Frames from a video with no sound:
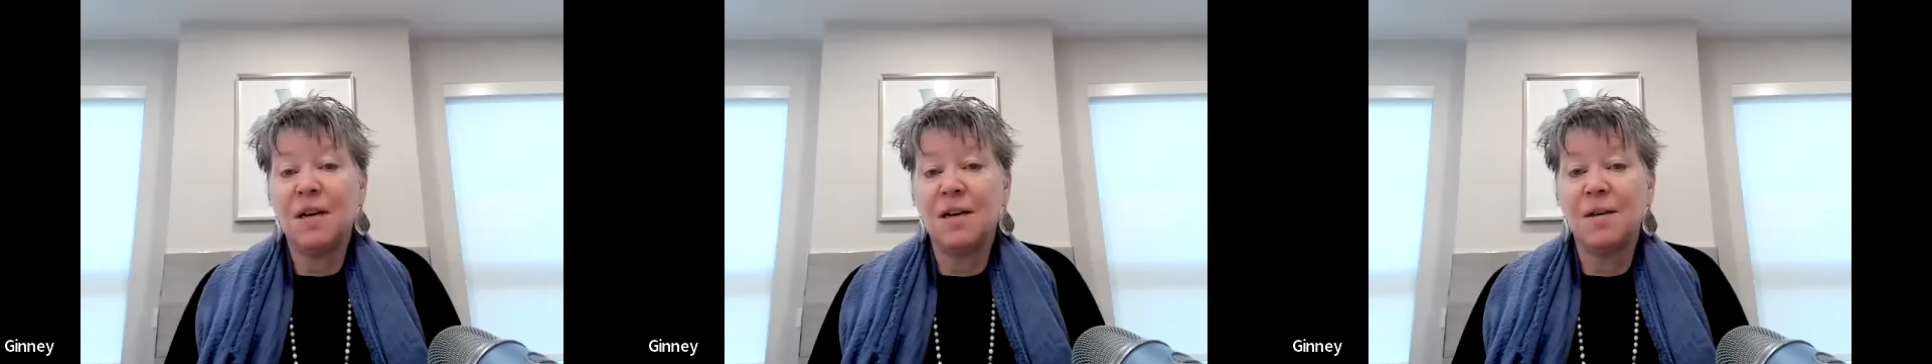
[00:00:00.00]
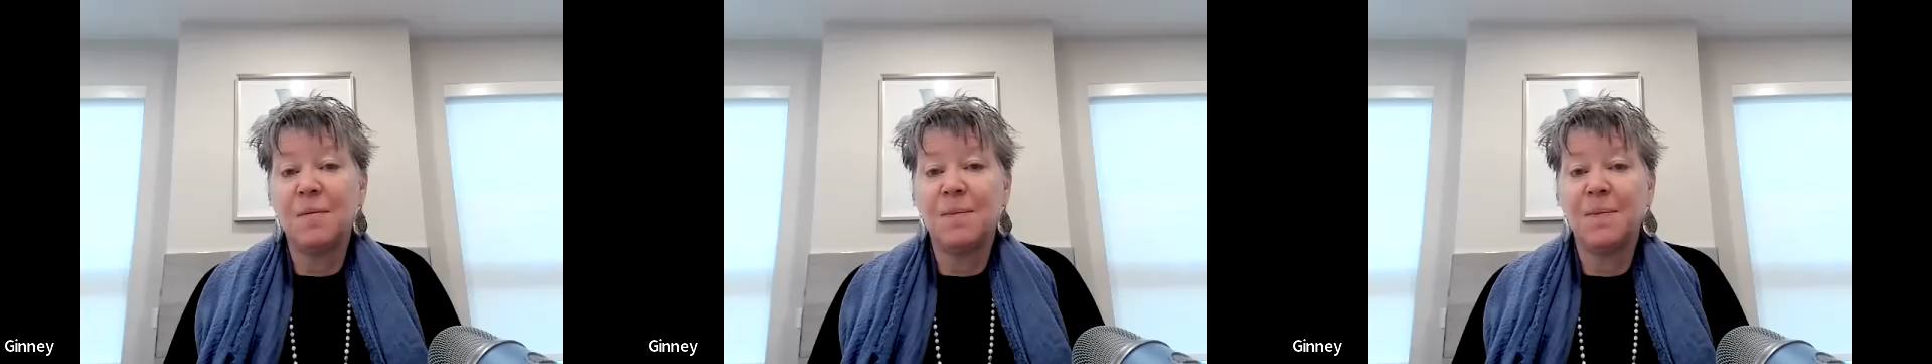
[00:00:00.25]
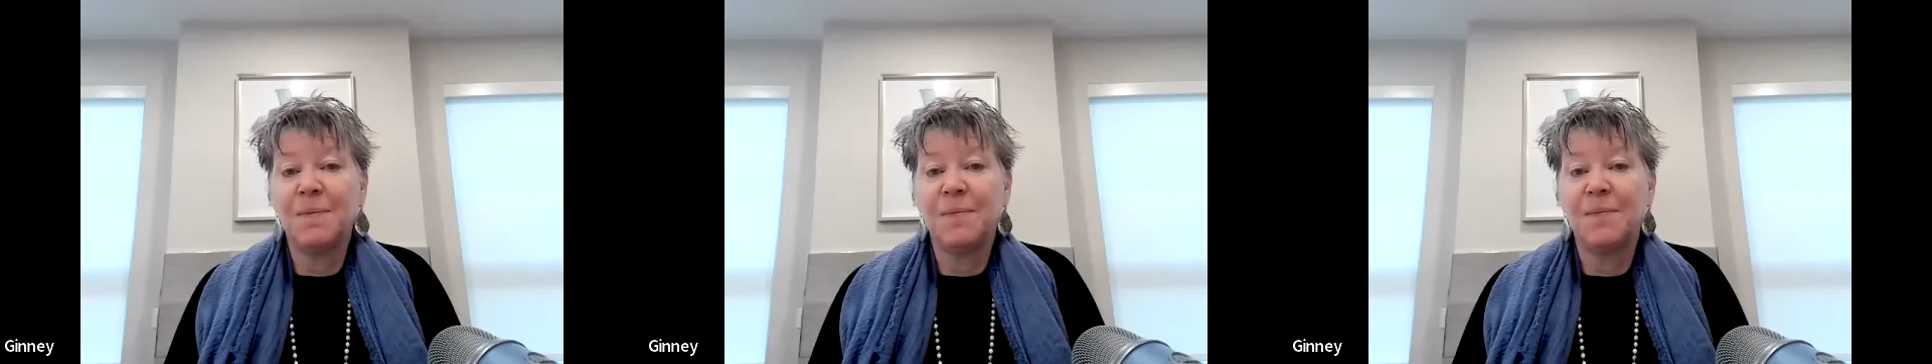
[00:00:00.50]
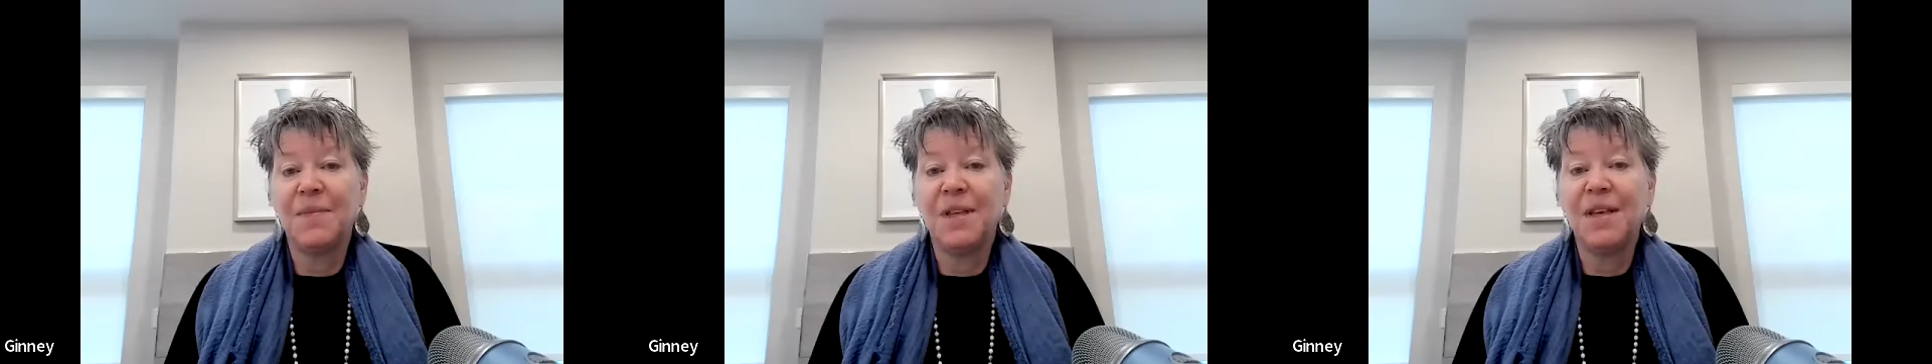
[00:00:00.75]
time
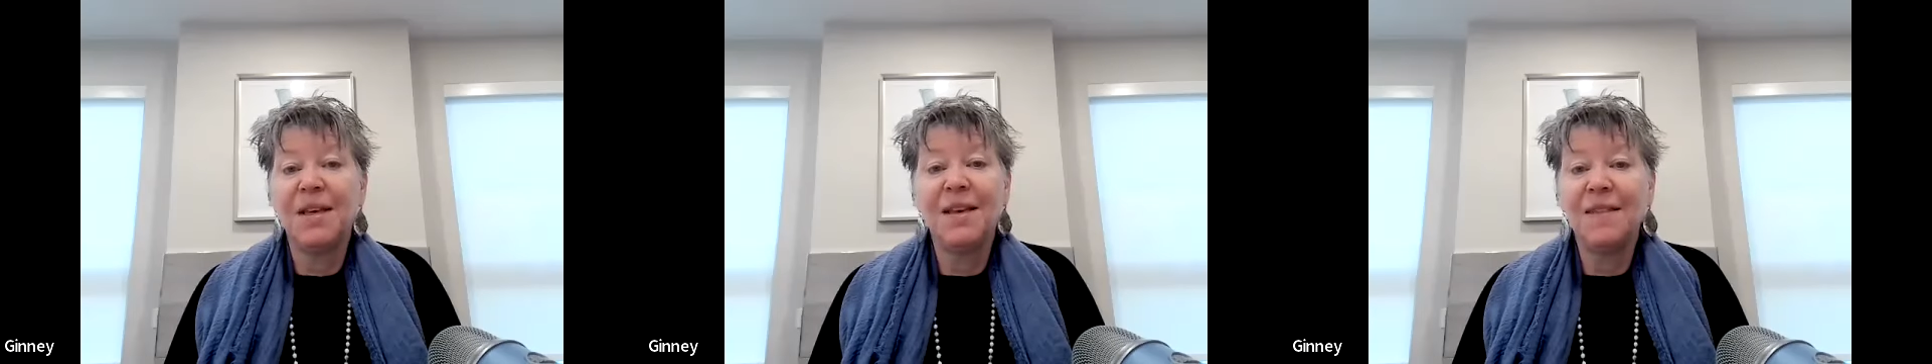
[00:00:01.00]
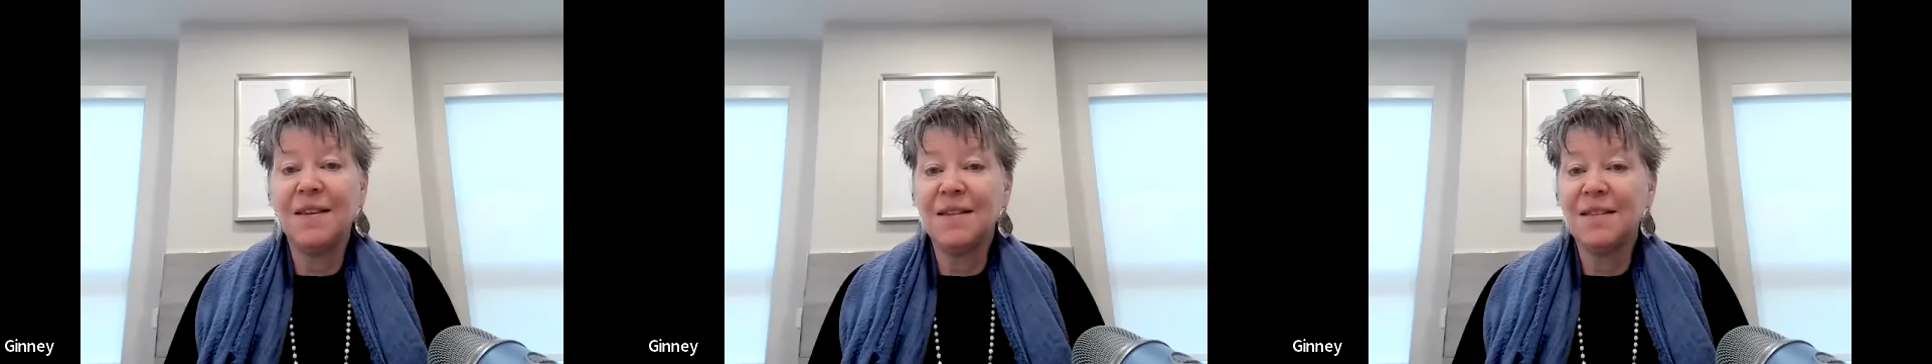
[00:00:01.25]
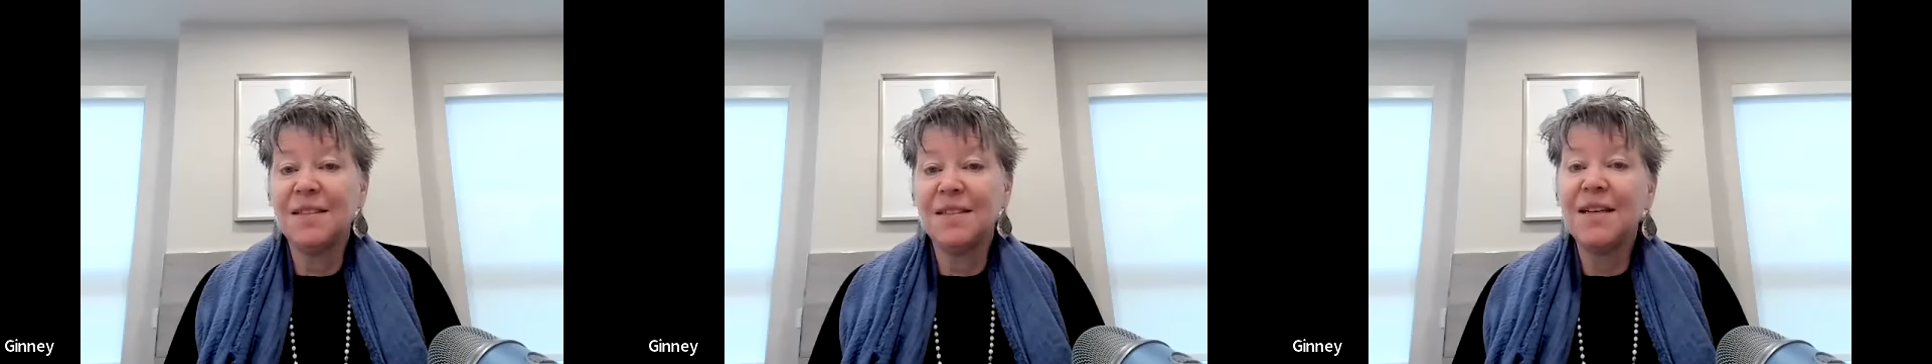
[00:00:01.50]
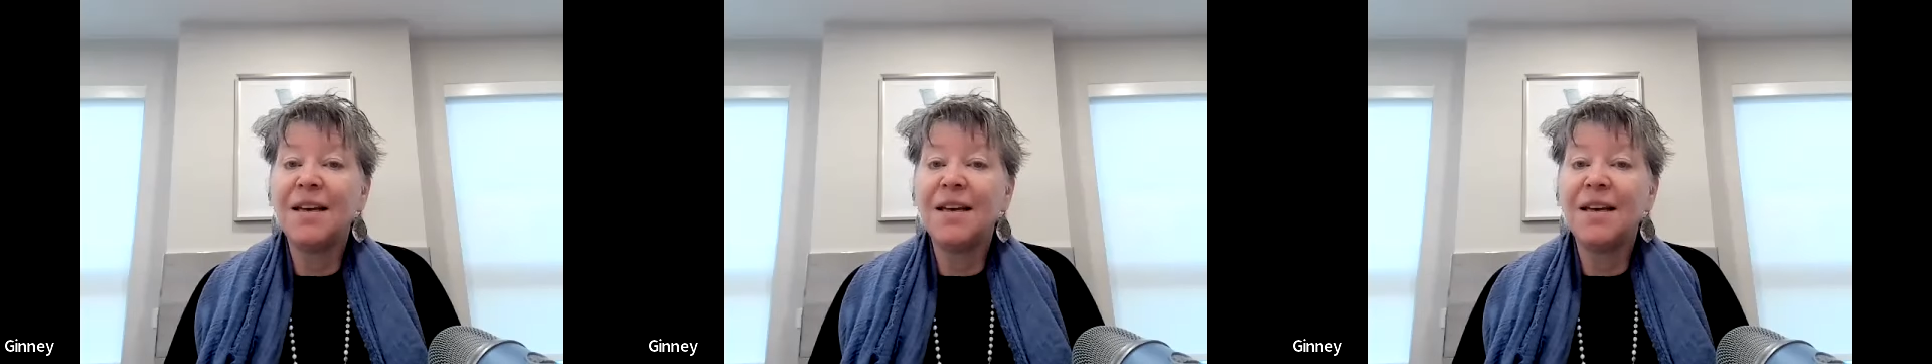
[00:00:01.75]
in this
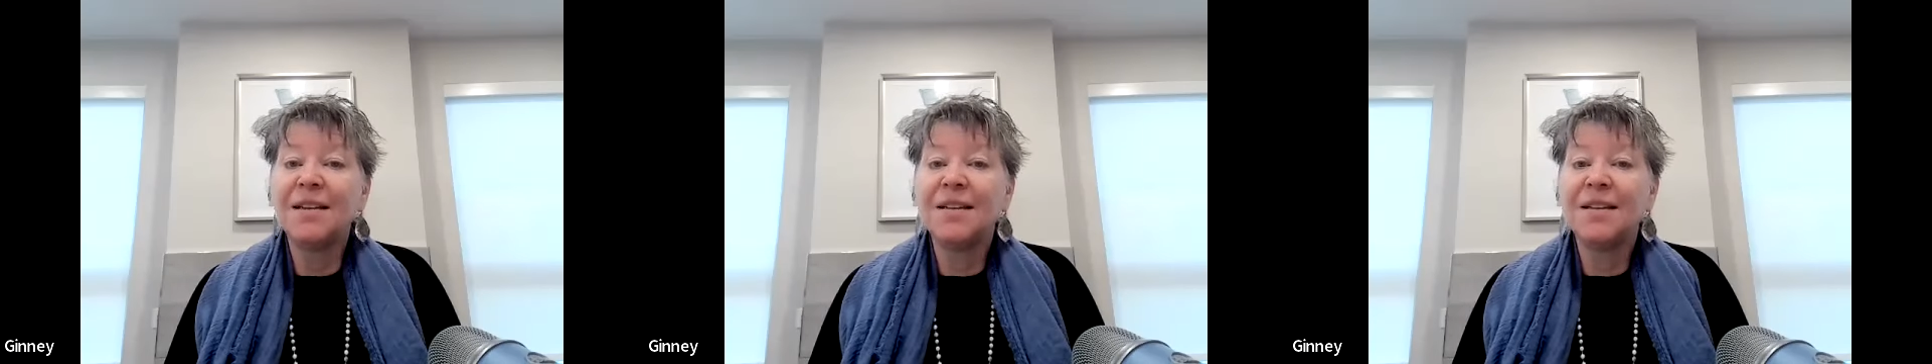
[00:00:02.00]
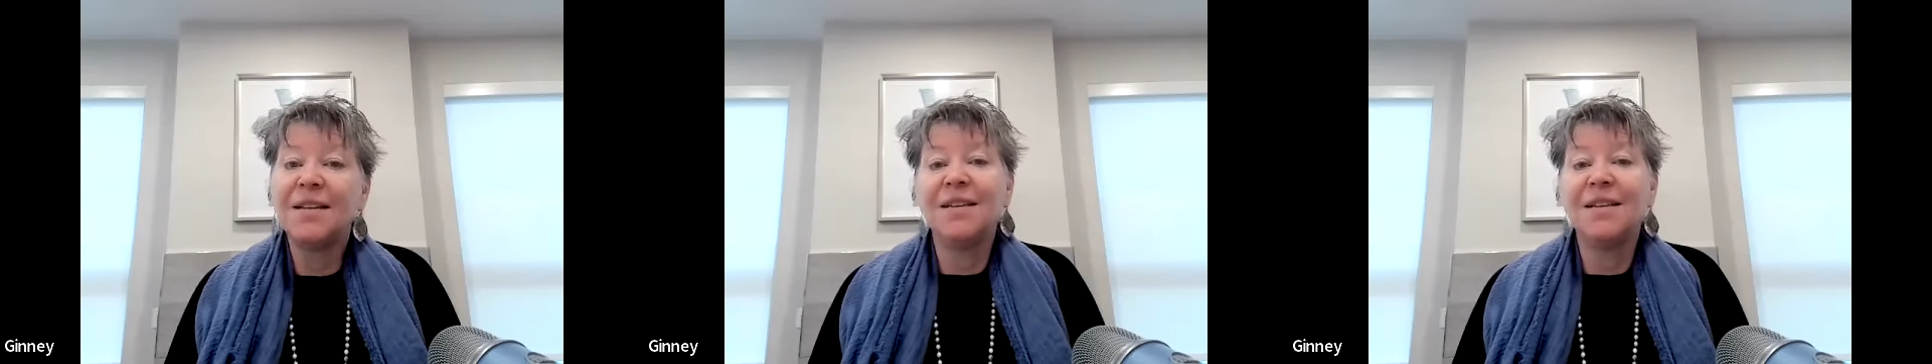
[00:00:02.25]
day,